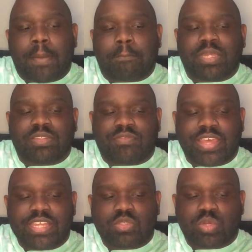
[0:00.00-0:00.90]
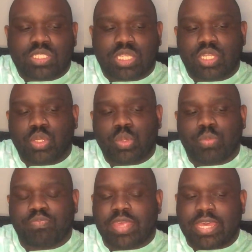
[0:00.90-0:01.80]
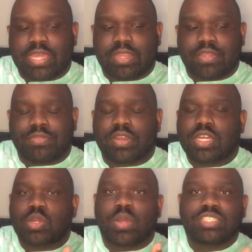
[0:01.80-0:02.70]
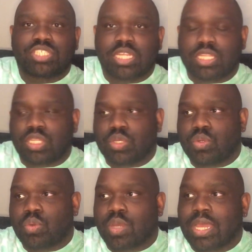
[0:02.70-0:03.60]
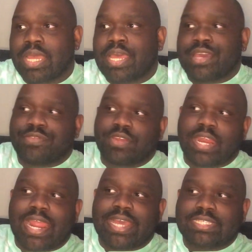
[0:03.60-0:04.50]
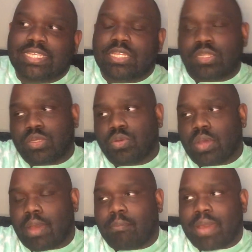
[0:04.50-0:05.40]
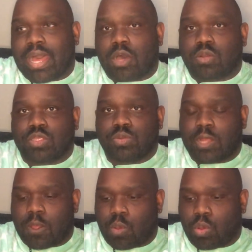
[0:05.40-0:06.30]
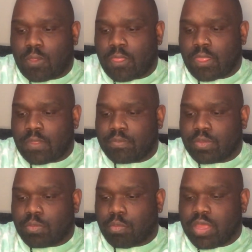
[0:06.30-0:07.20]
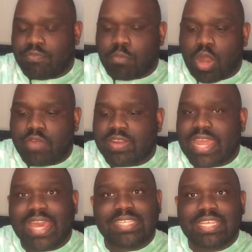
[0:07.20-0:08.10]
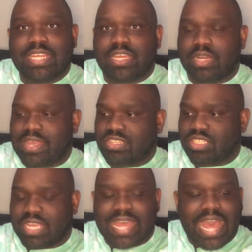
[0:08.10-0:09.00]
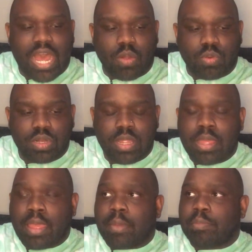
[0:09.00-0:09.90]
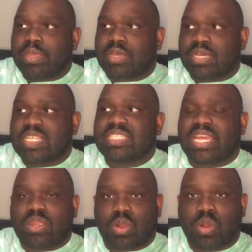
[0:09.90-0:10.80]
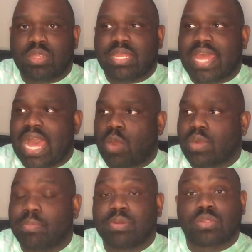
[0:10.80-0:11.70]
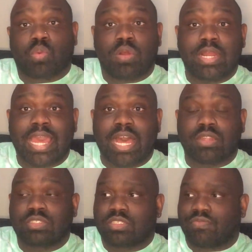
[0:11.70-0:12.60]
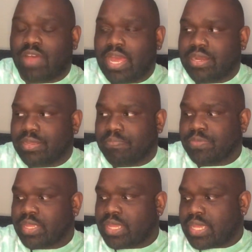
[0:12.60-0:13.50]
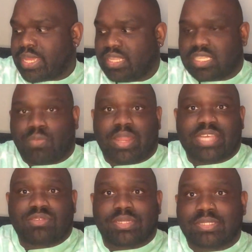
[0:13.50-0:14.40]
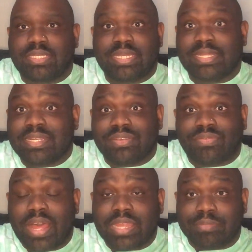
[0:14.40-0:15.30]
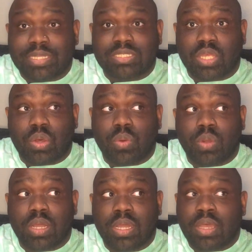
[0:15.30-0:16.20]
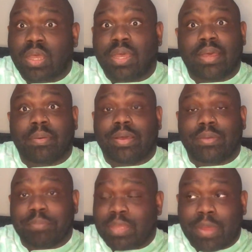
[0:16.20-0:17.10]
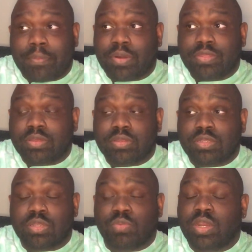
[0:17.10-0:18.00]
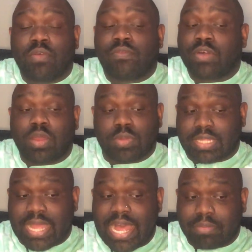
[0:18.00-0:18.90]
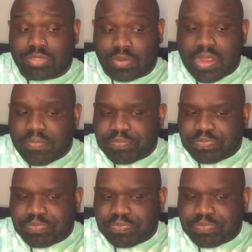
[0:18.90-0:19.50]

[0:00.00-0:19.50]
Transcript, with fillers: But the feds went to Lou and they're questioning Lou. They're asking Lou about, you know, if Marvin has any connection to Howard because they heard that Howard had put the word out to find him. He said, Well, as you can see, he didn't find me. So me and my brother, we don't fuck with the cops, right?